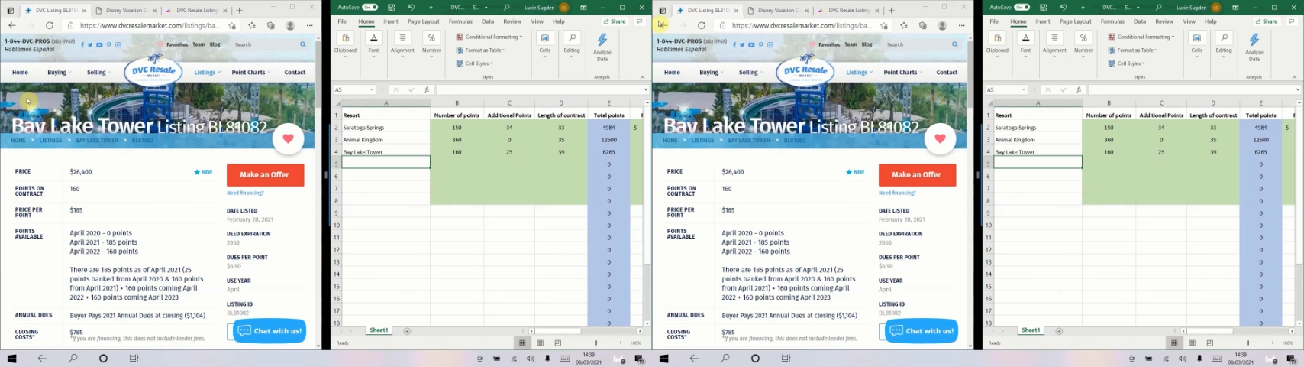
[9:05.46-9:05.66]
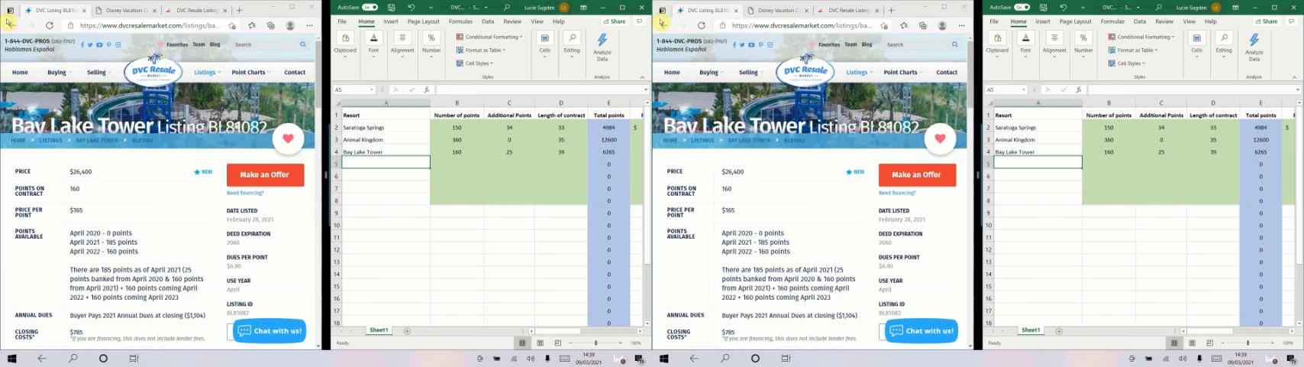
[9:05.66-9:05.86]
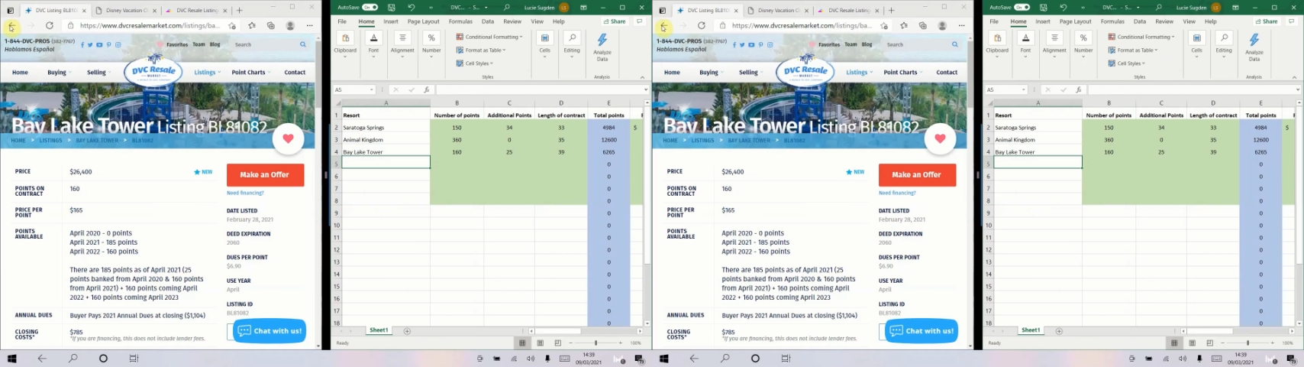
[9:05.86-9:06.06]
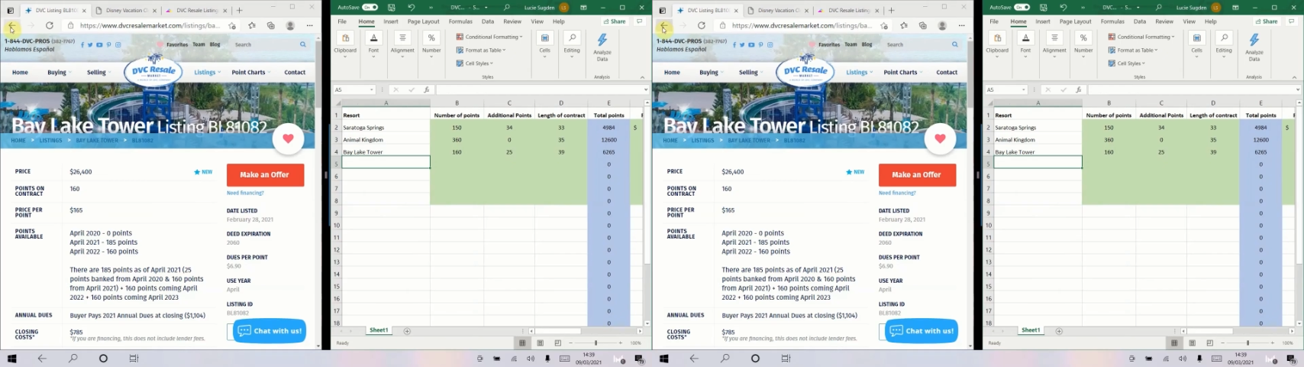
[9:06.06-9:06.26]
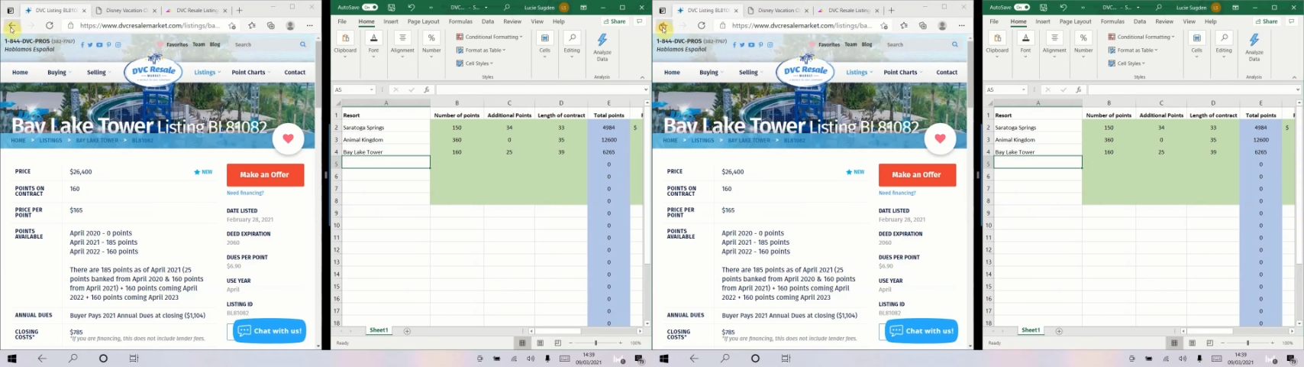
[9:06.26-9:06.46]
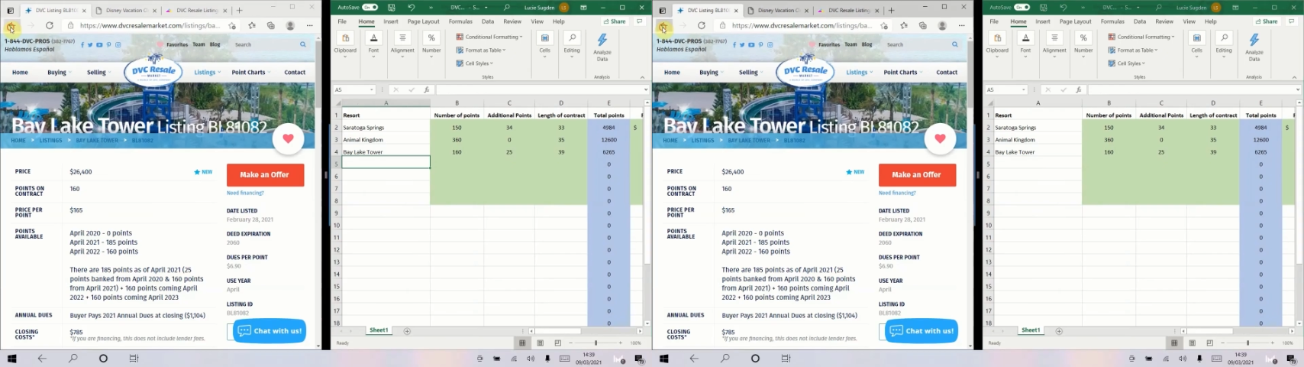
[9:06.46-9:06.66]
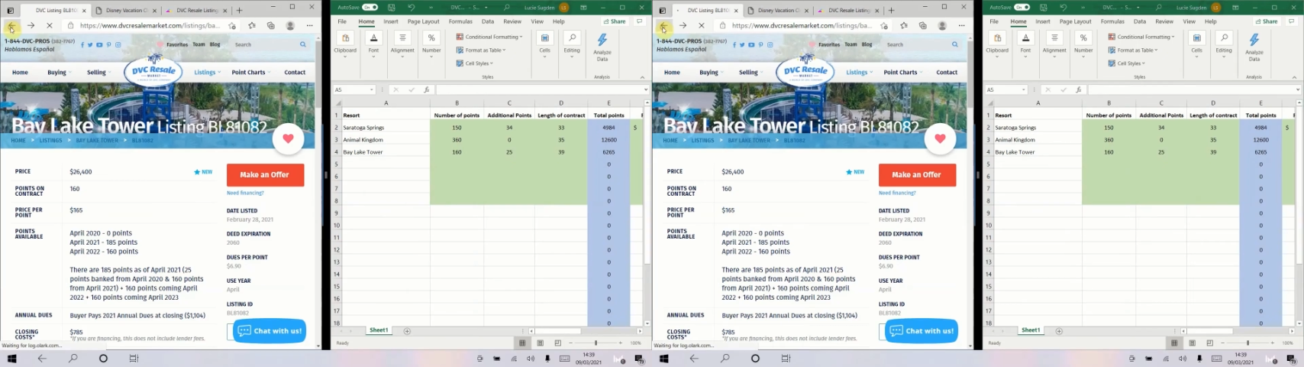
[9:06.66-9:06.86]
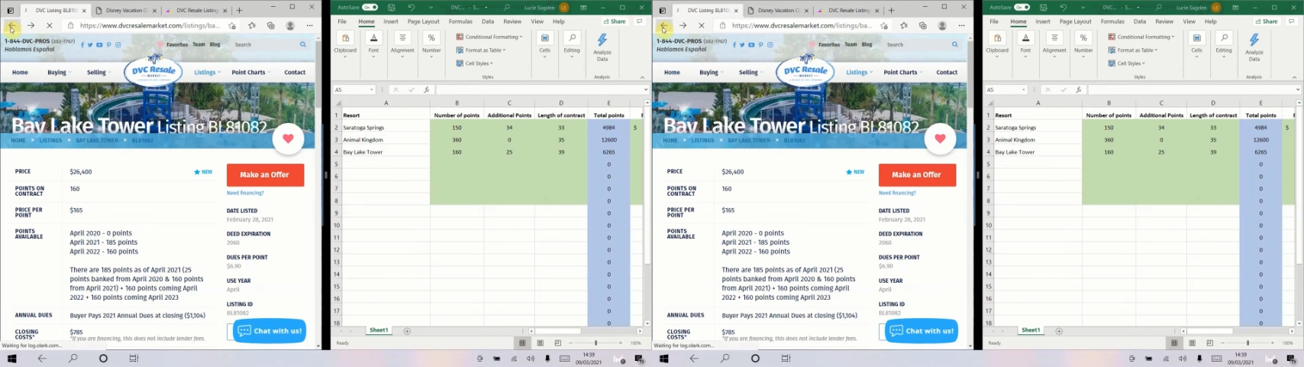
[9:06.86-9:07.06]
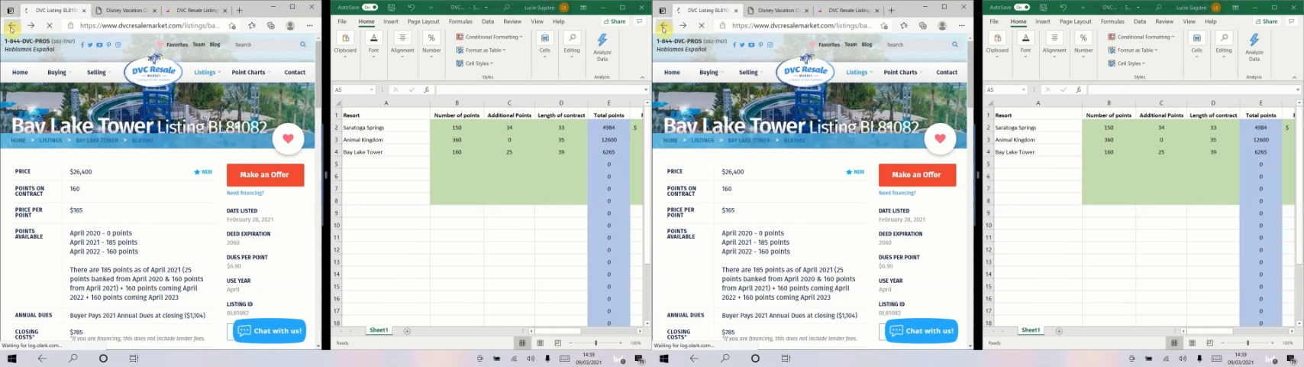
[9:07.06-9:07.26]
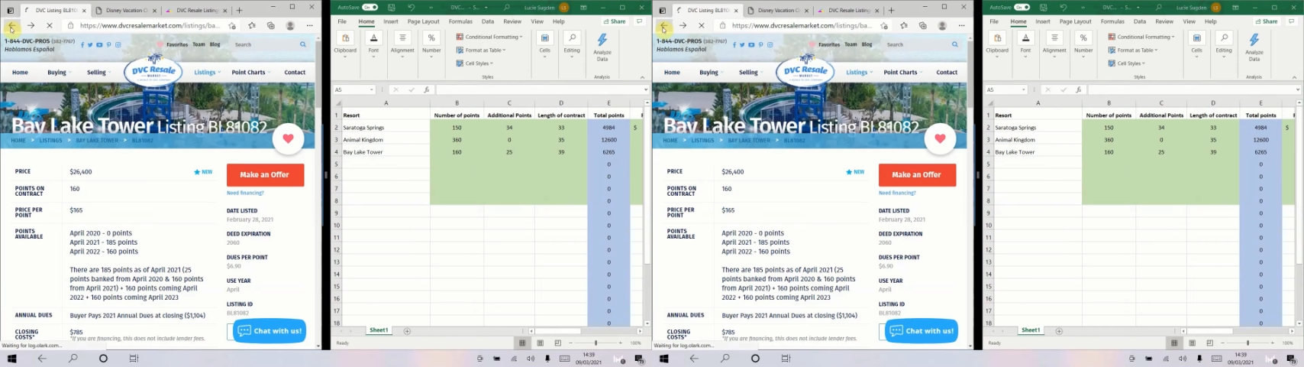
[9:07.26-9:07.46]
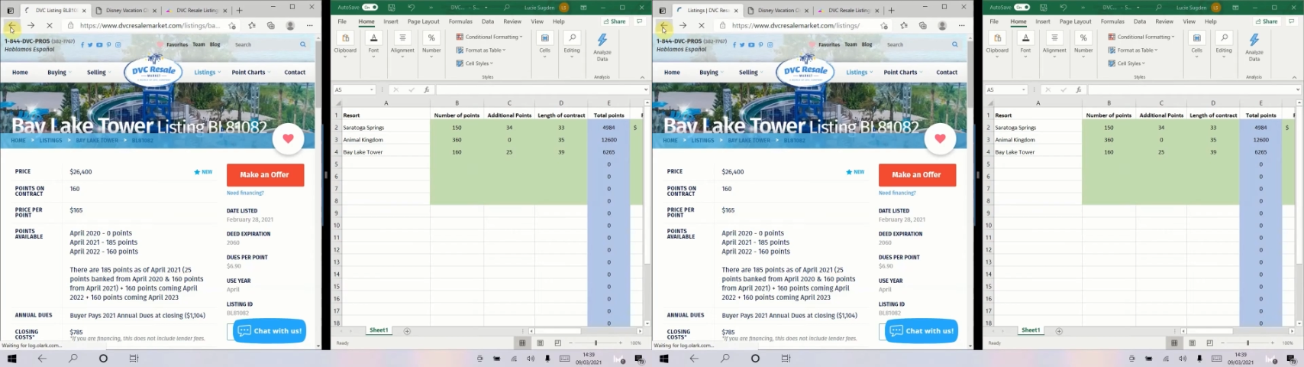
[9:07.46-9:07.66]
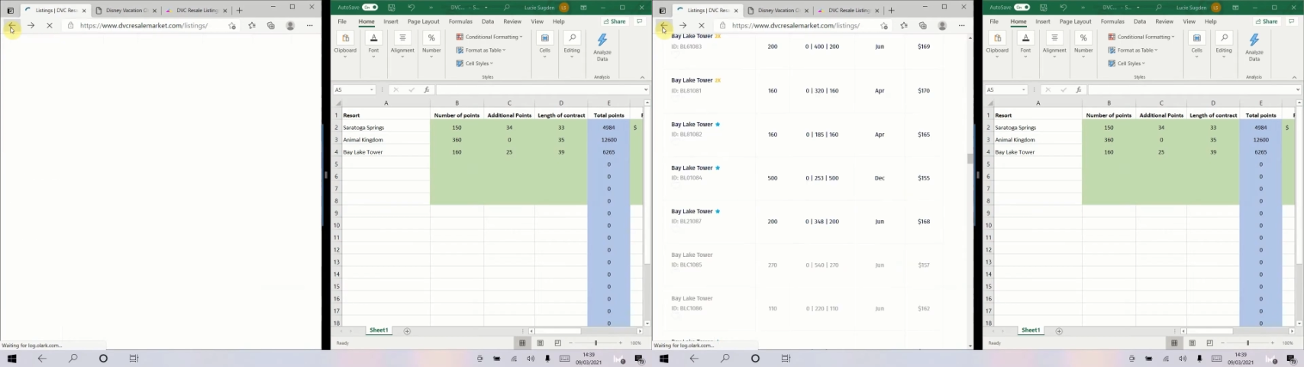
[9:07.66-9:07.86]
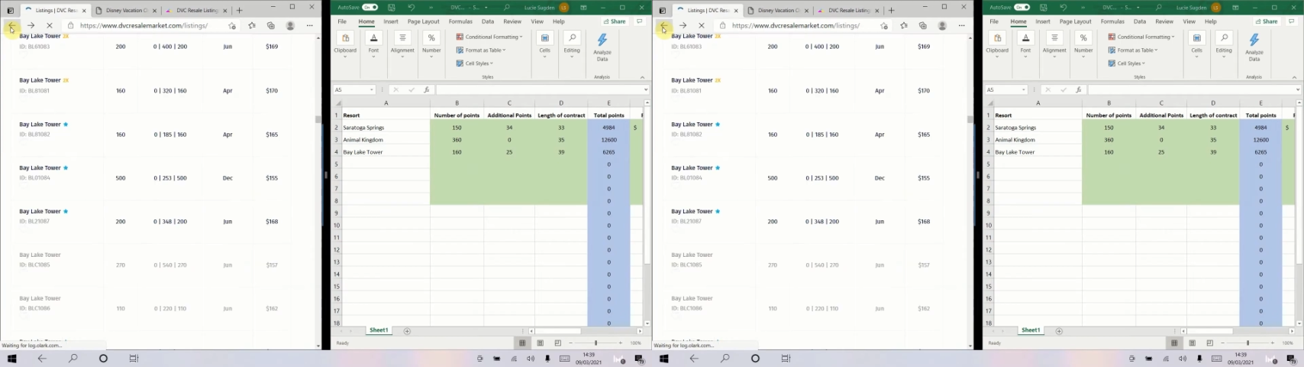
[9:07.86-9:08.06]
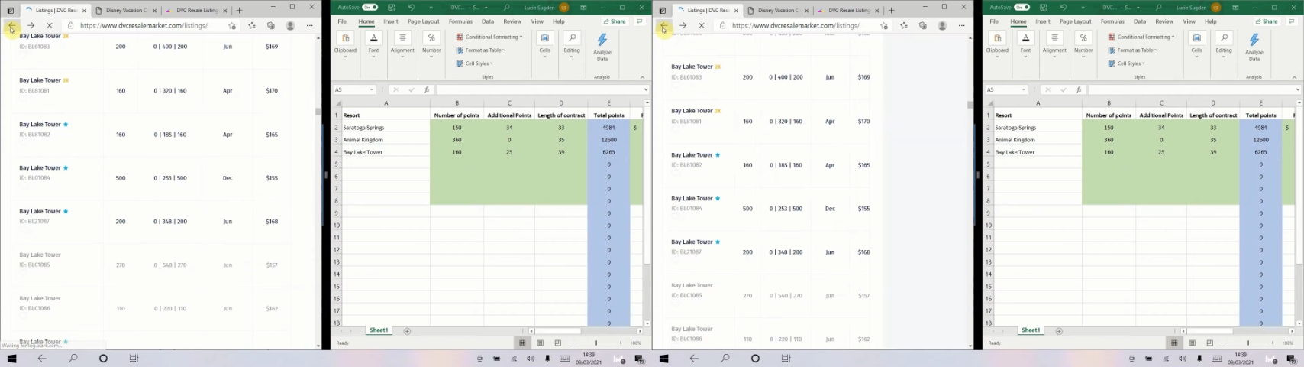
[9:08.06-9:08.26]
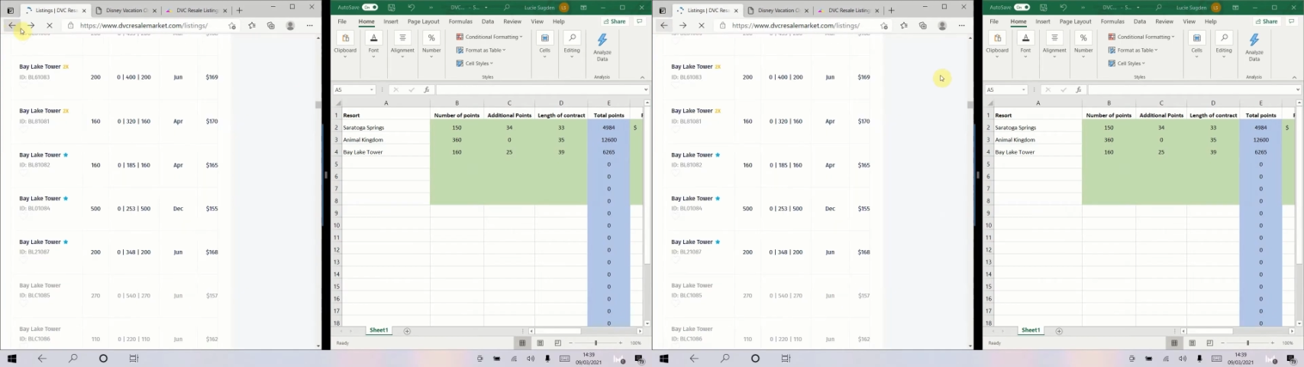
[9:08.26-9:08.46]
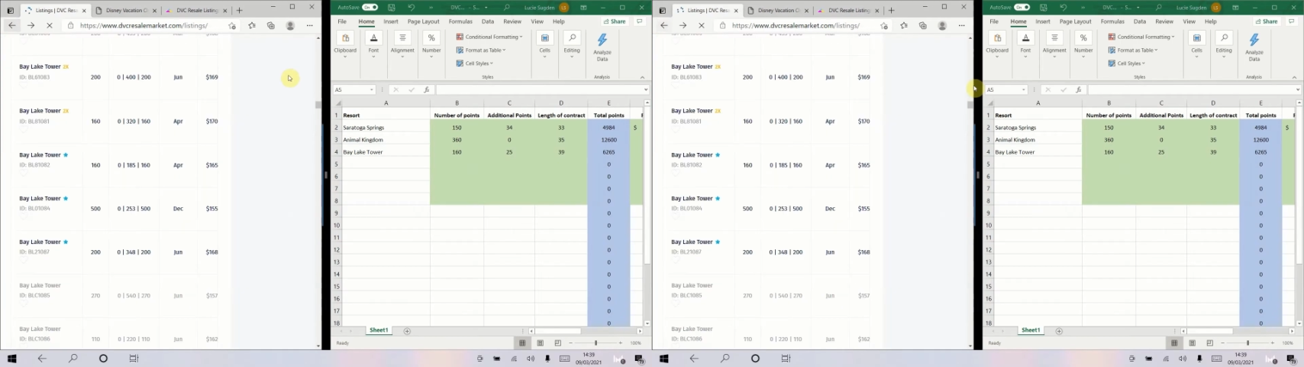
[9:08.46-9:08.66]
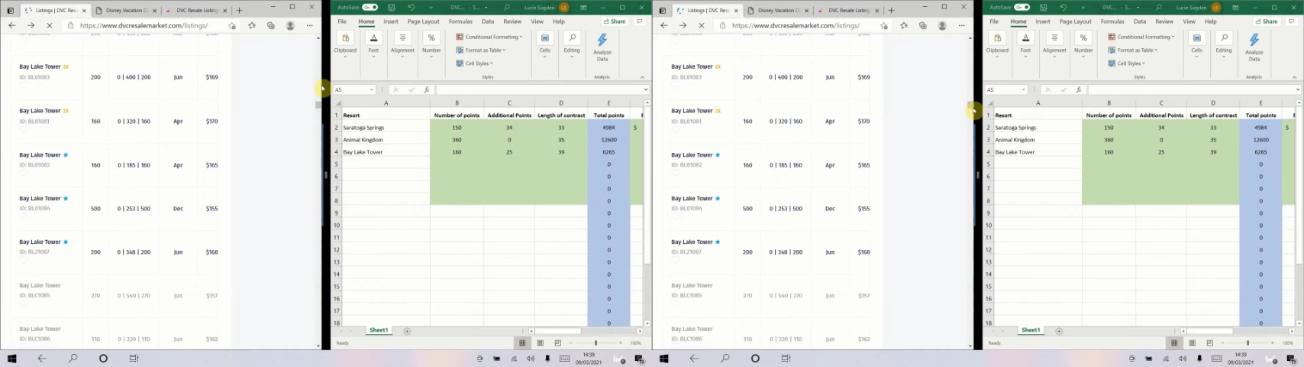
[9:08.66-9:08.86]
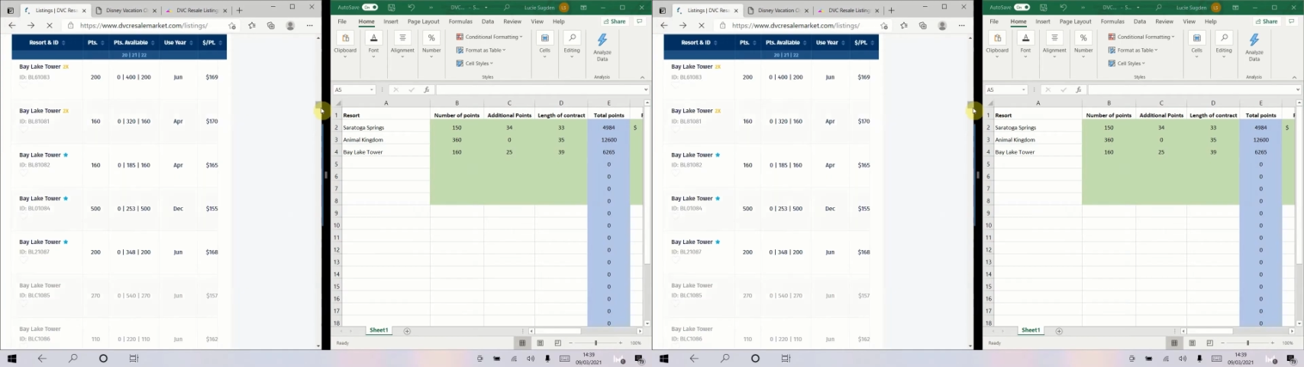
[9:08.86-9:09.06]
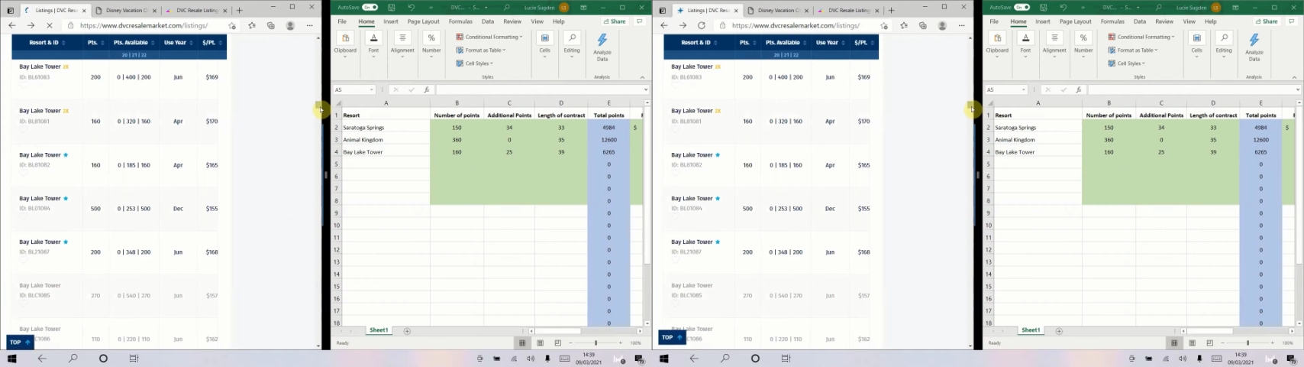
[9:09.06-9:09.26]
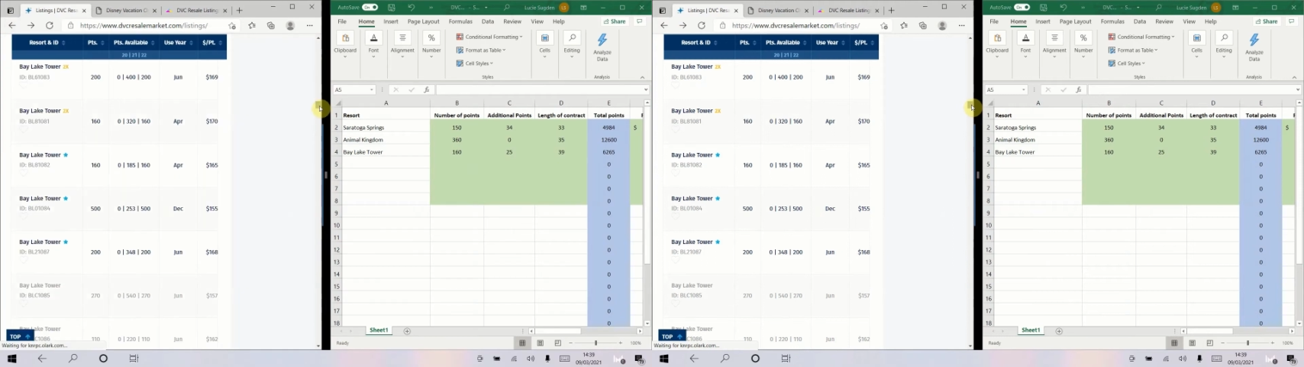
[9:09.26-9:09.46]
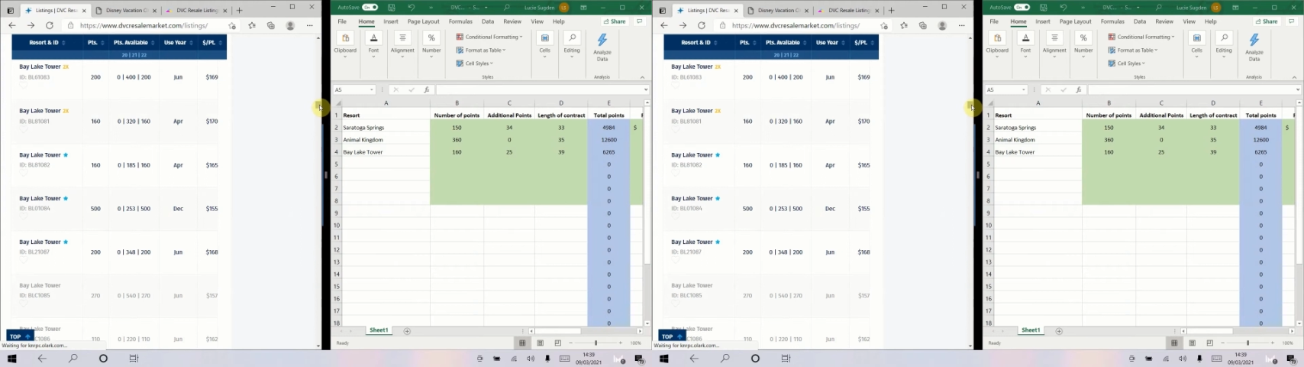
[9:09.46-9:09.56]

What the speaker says: No face is visible, so there are no lips to read.